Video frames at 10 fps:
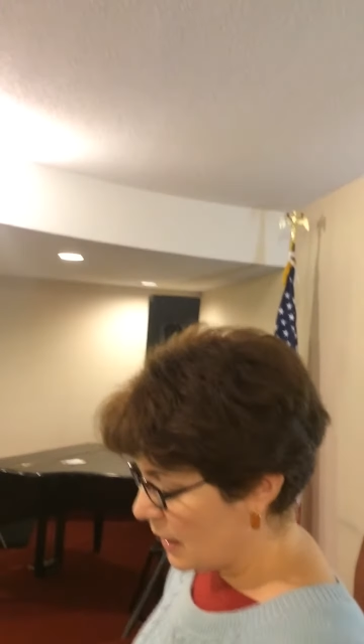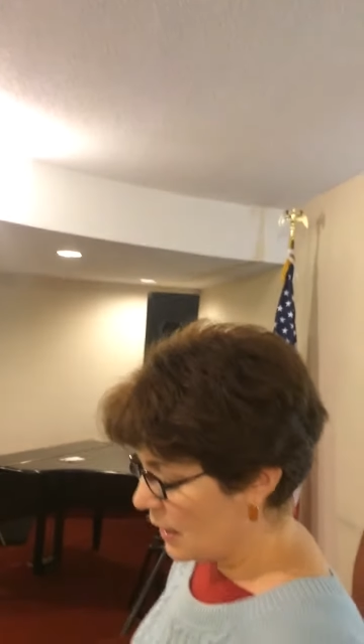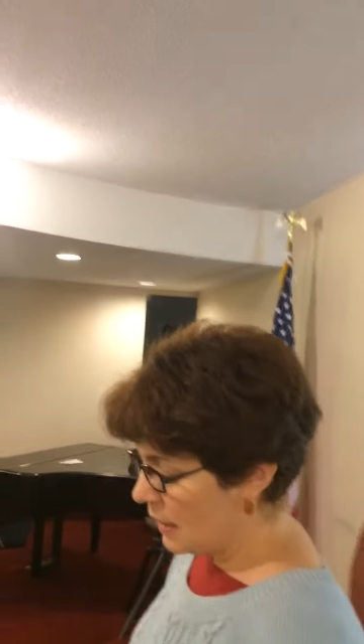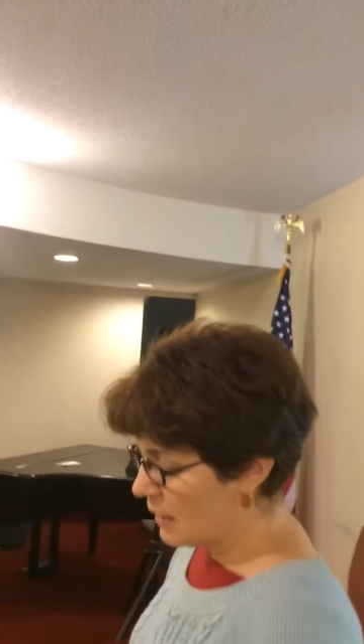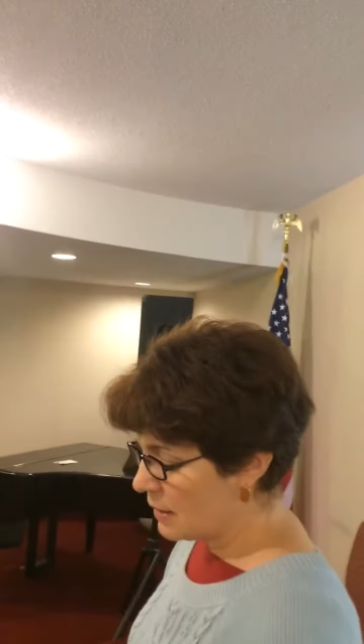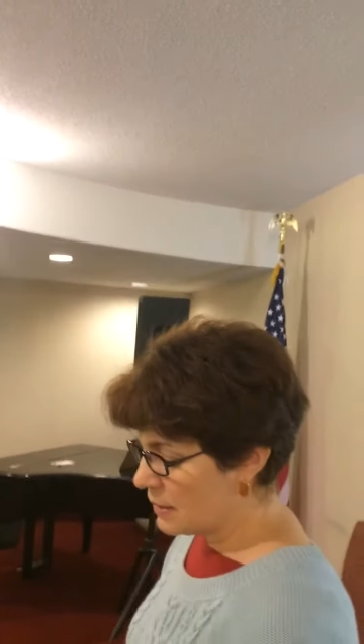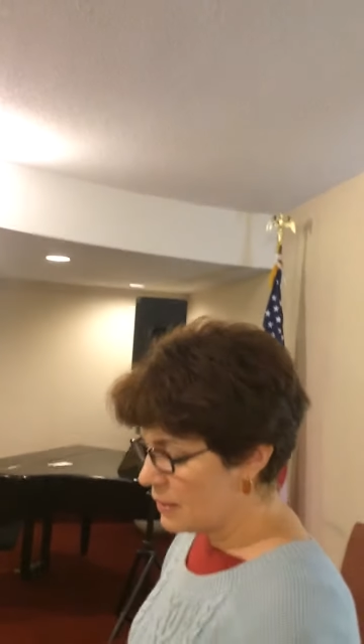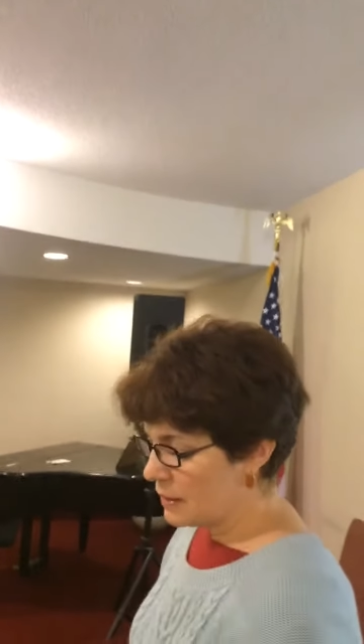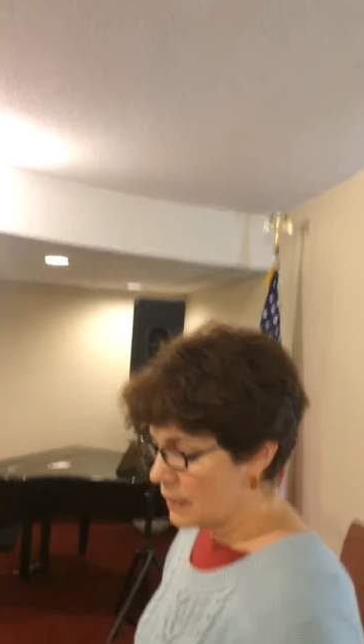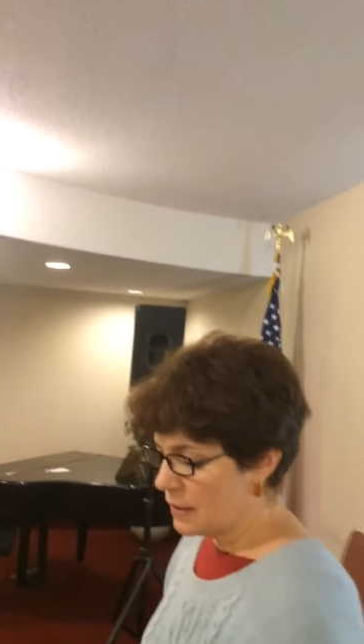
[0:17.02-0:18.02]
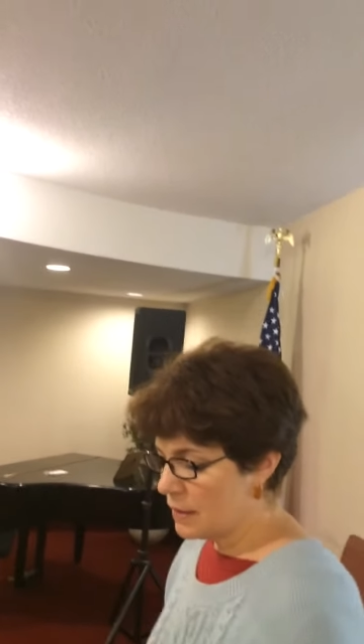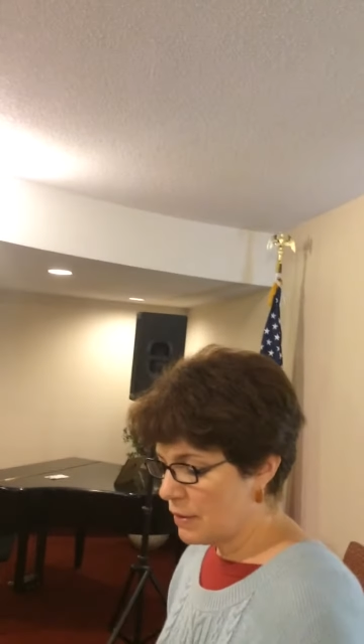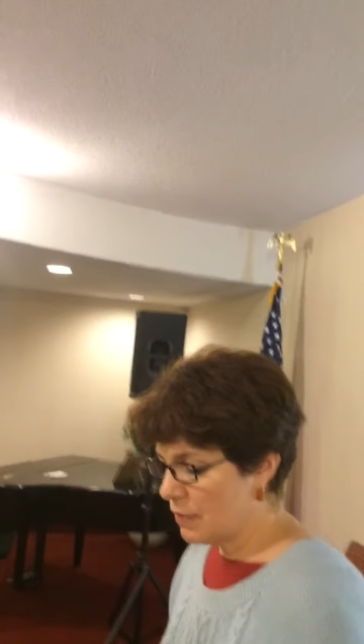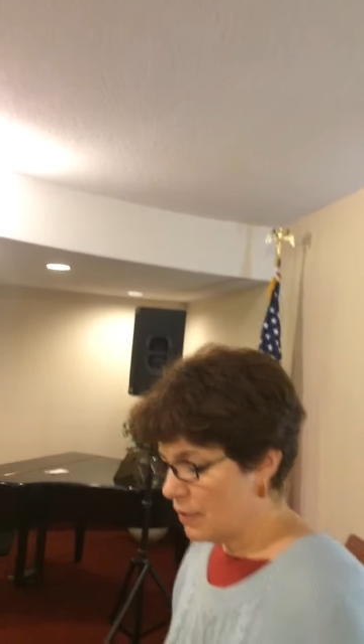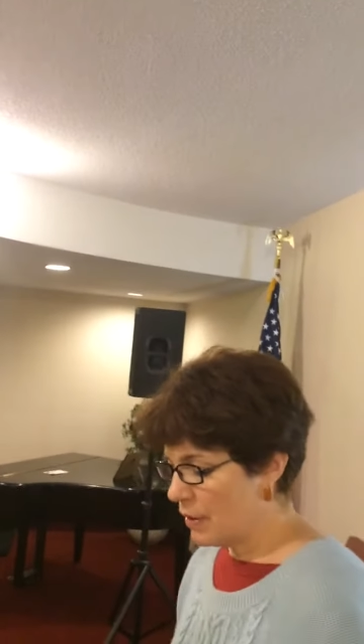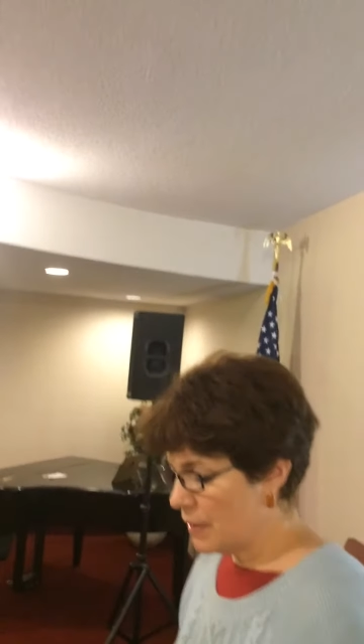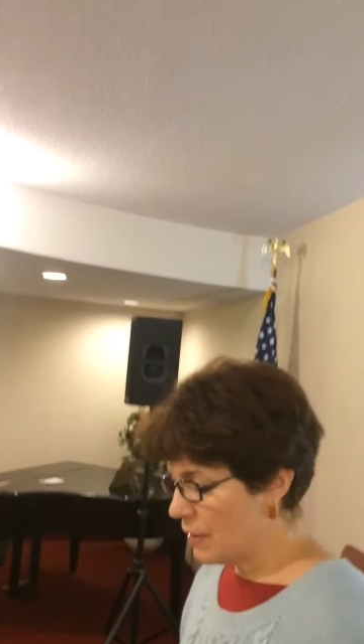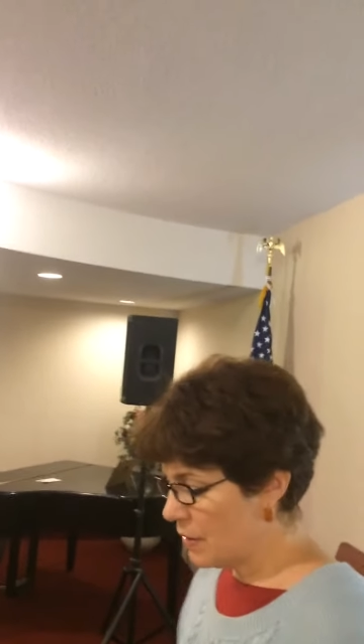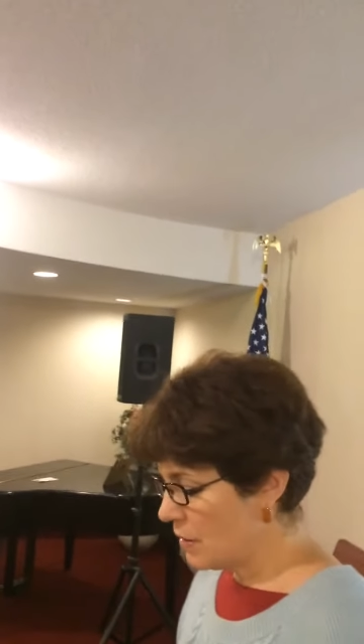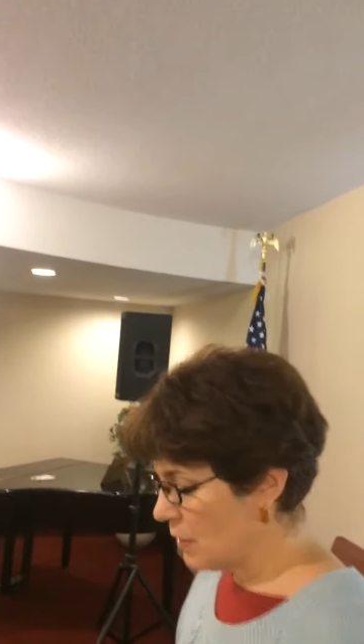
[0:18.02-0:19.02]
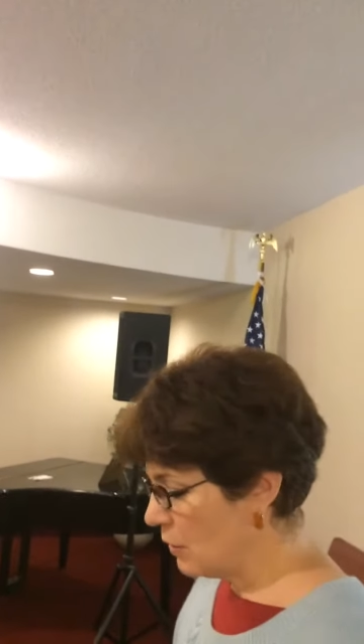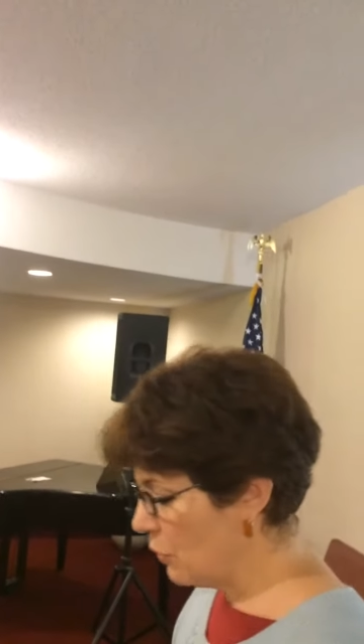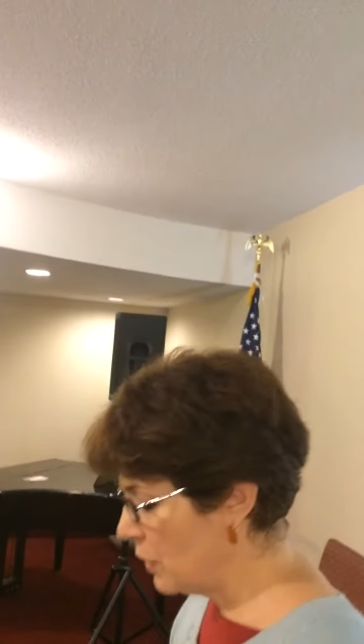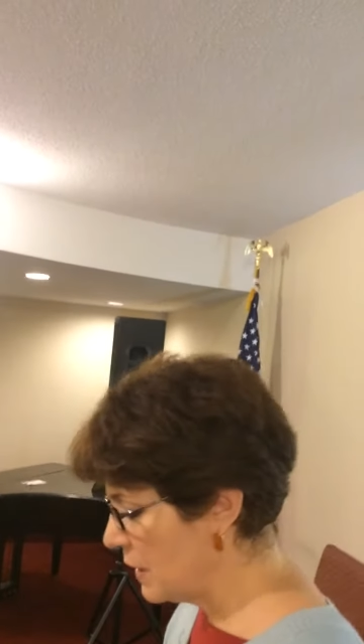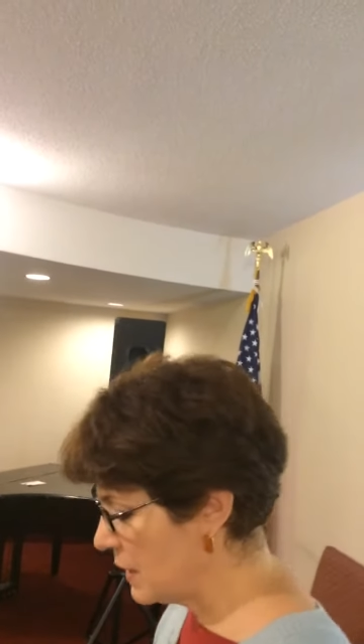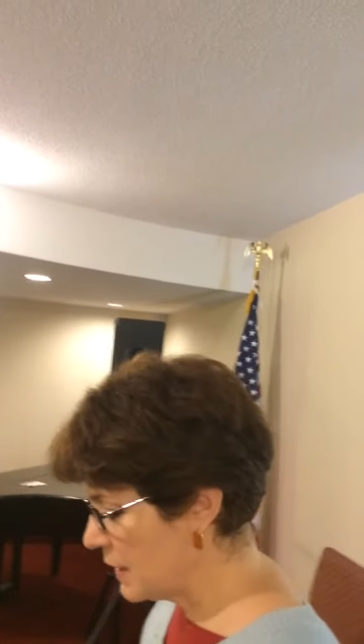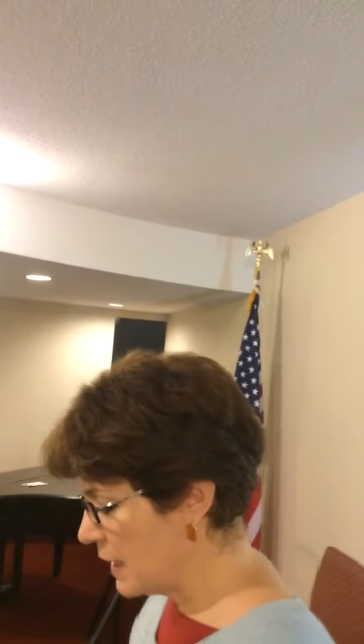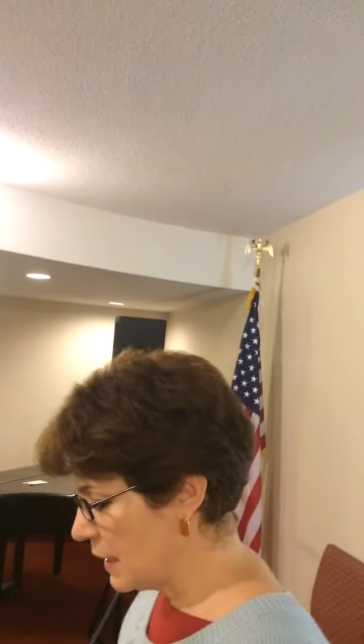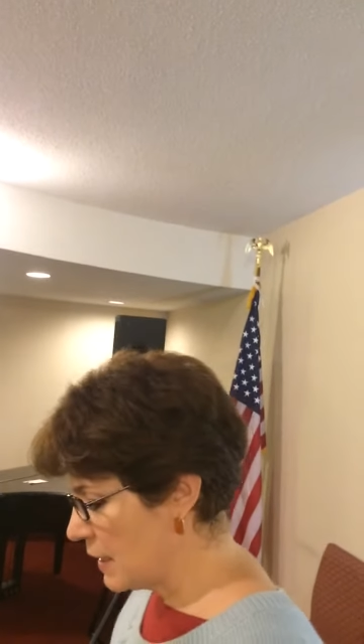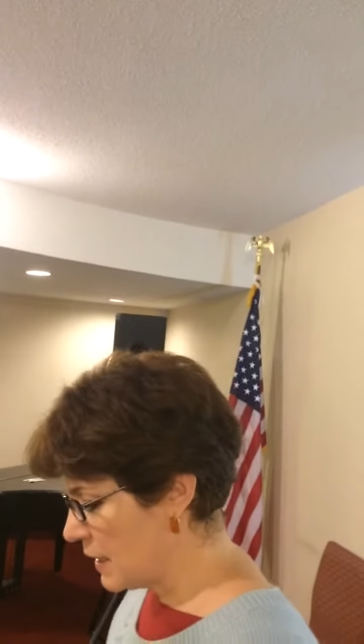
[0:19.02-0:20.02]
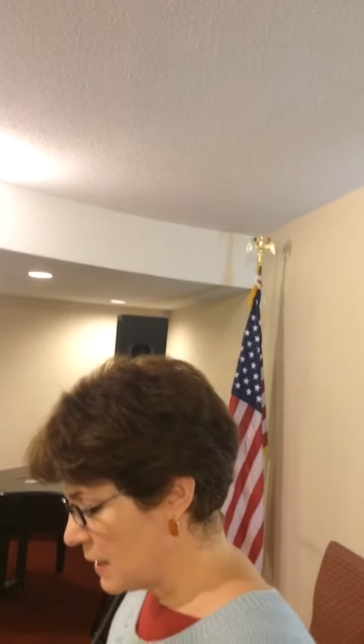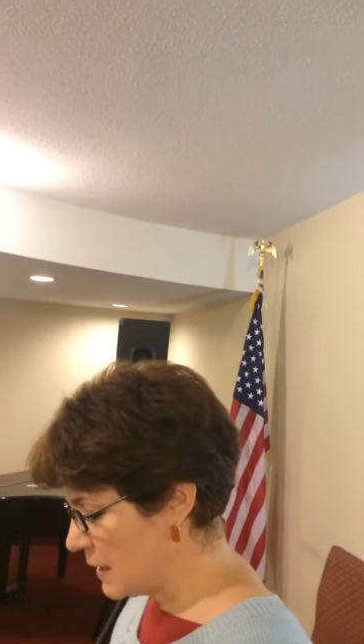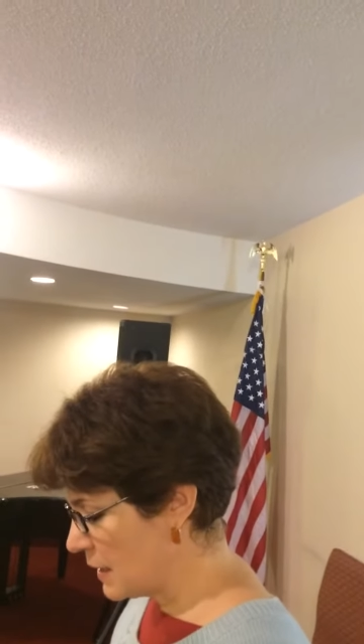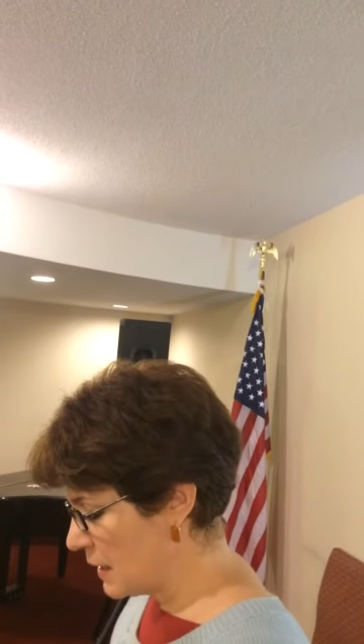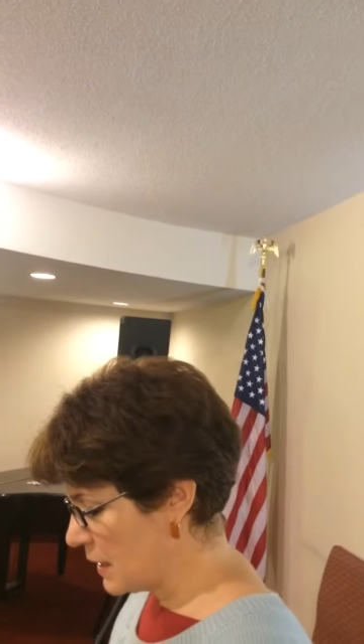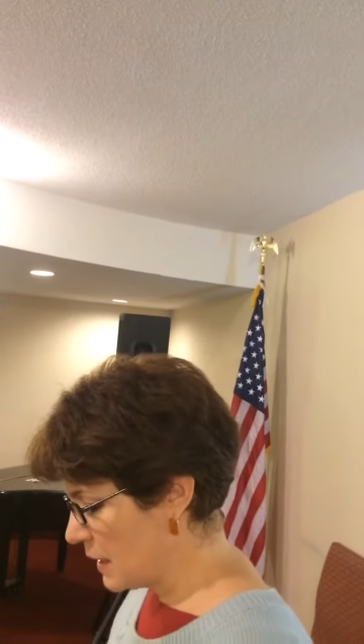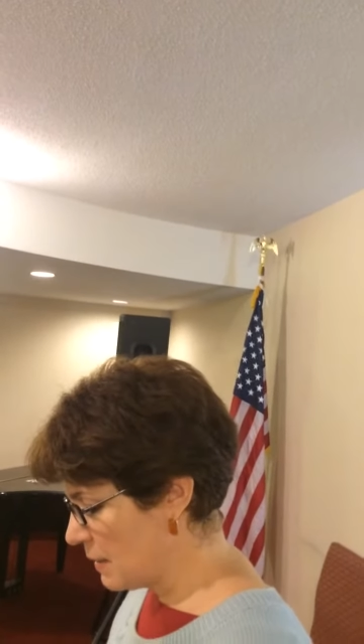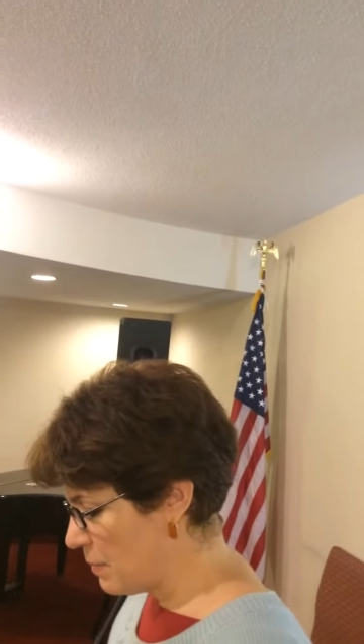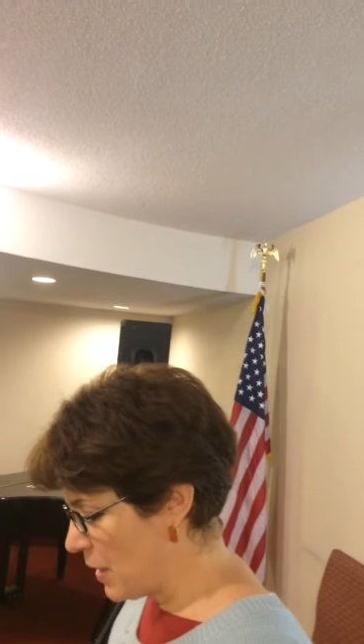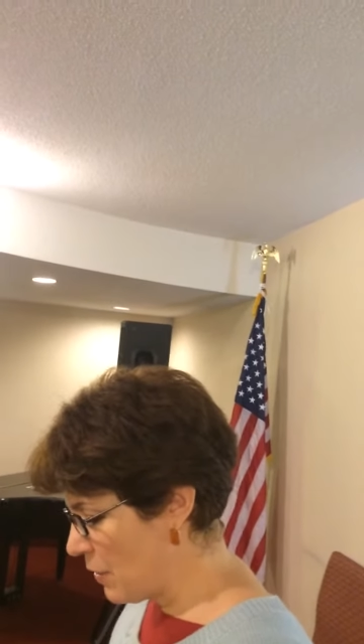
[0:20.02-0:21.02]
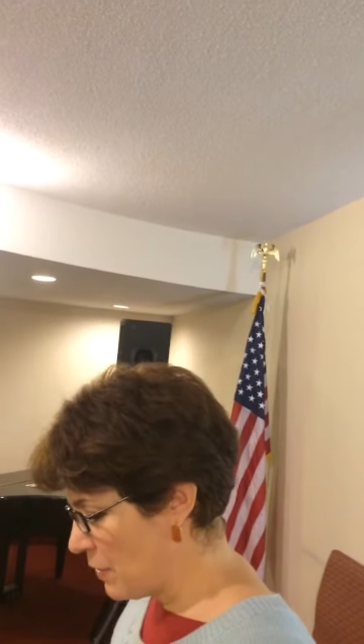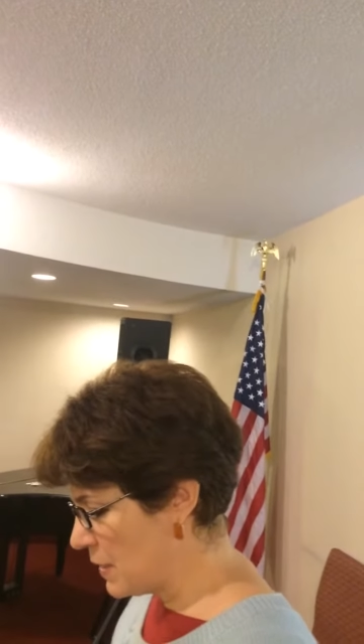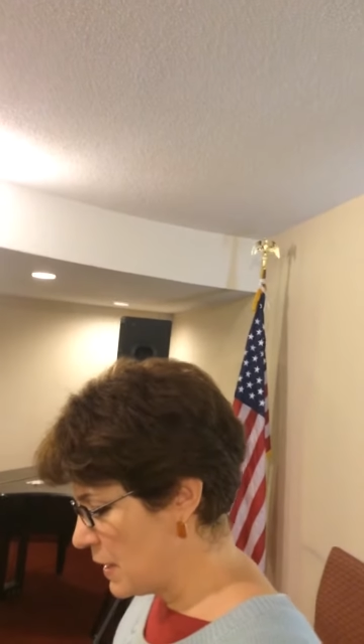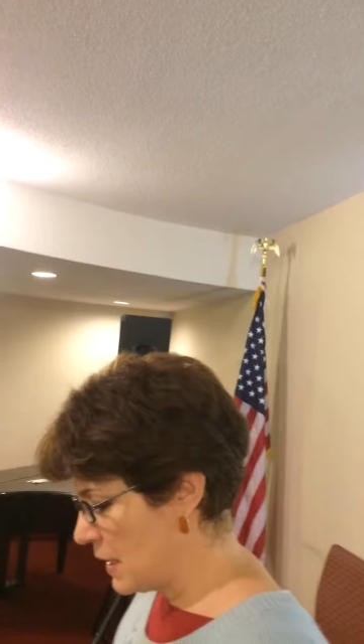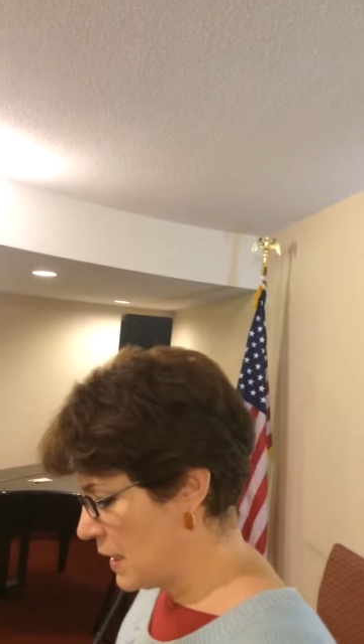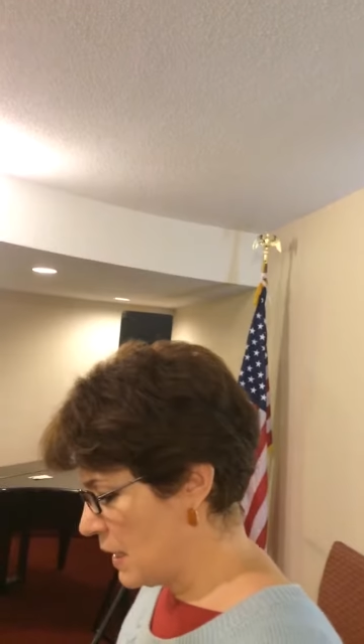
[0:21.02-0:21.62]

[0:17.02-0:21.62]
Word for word: And the Lord telling us about